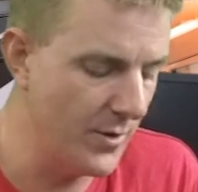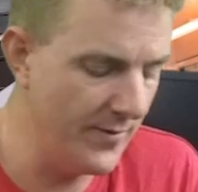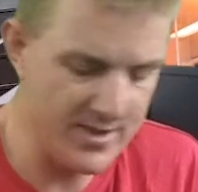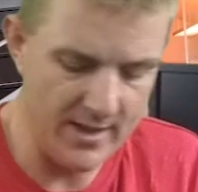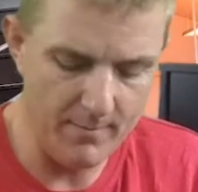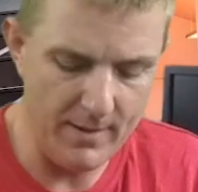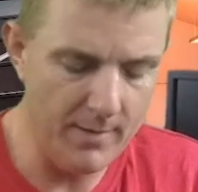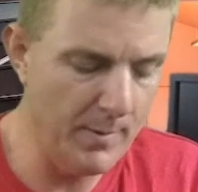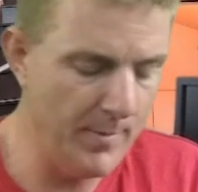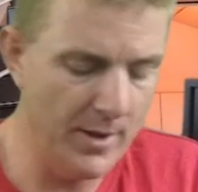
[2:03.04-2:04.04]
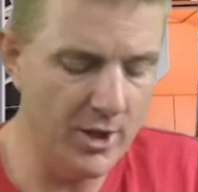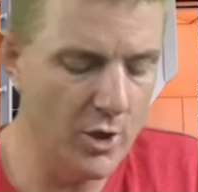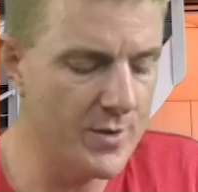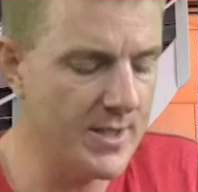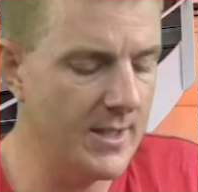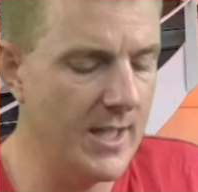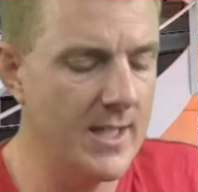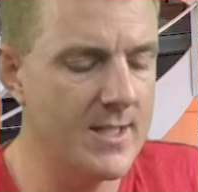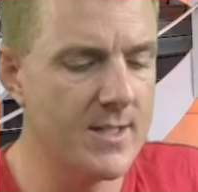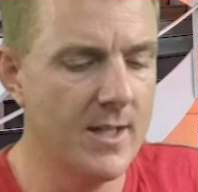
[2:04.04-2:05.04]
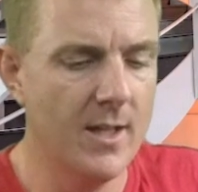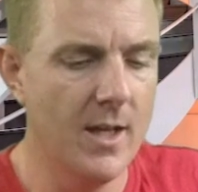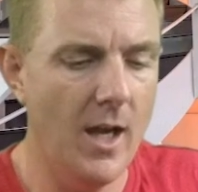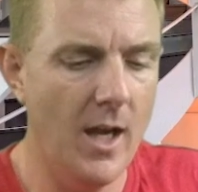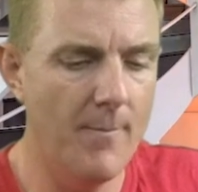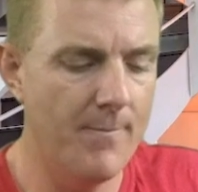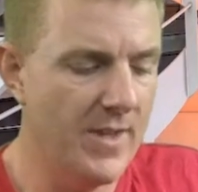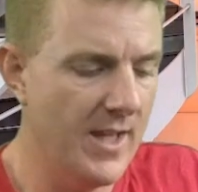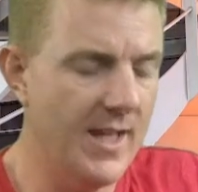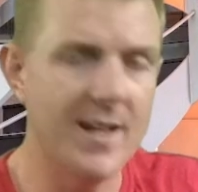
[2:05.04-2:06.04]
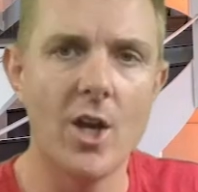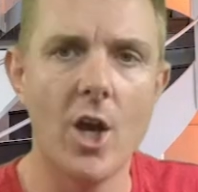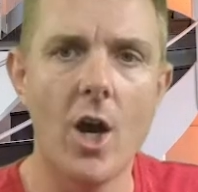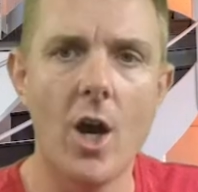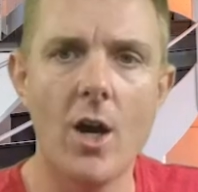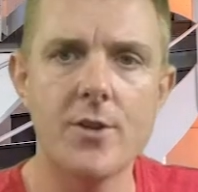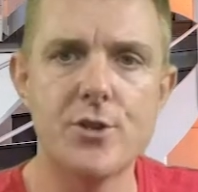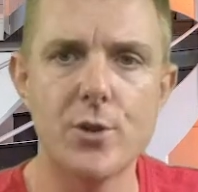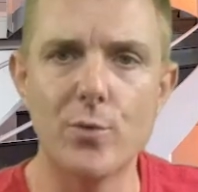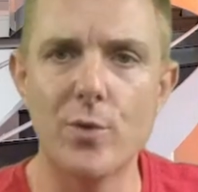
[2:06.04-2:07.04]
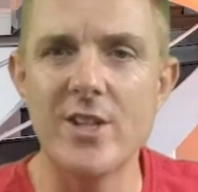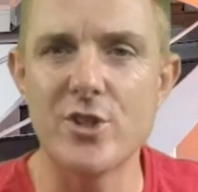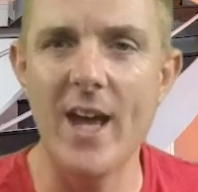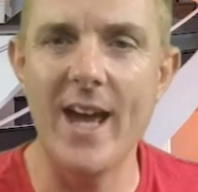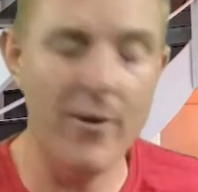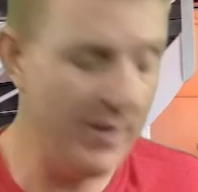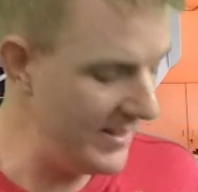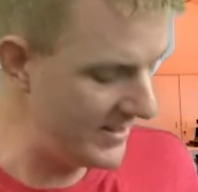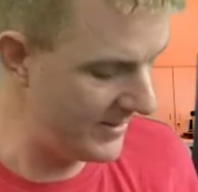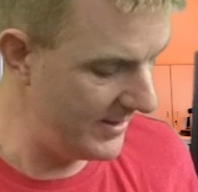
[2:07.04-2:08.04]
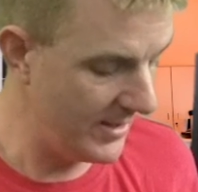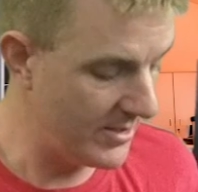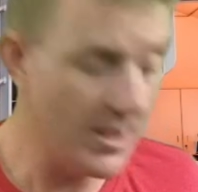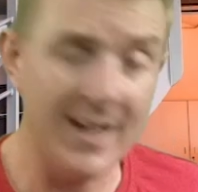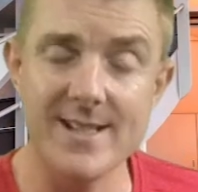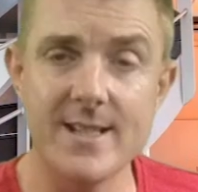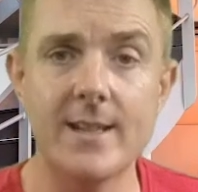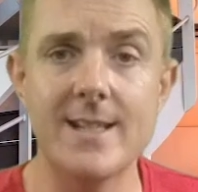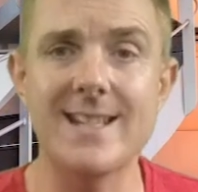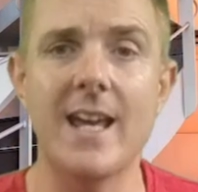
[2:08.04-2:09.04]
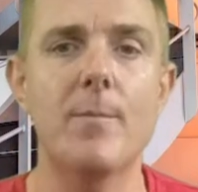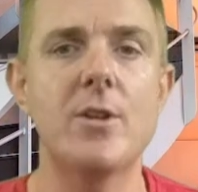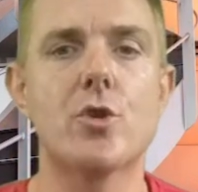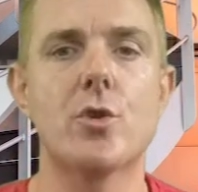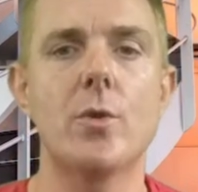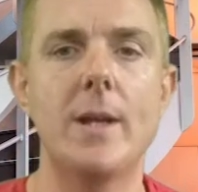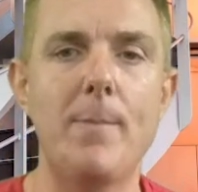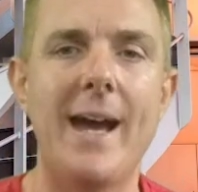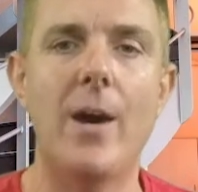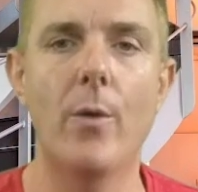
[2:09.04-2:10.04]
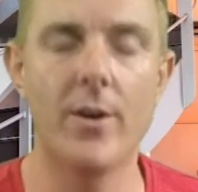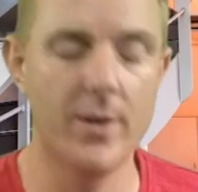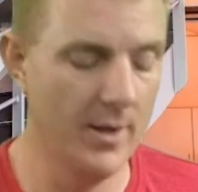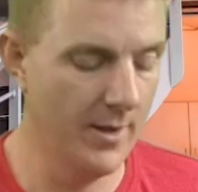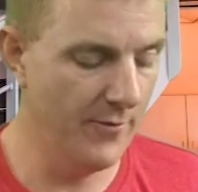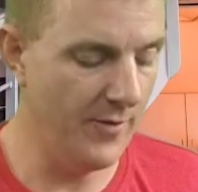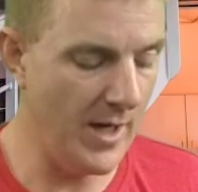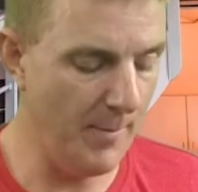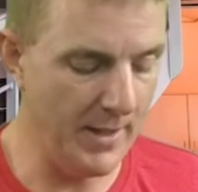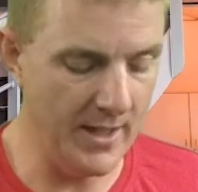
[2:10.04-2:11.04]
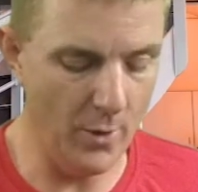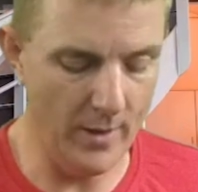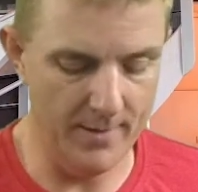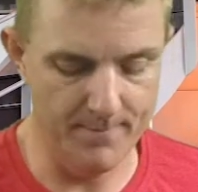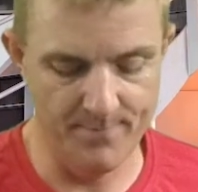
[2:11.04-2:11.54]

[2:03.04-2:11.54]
So obviously many people are using these um, in hard to reach areas because like I said this can be truly powered via PoE.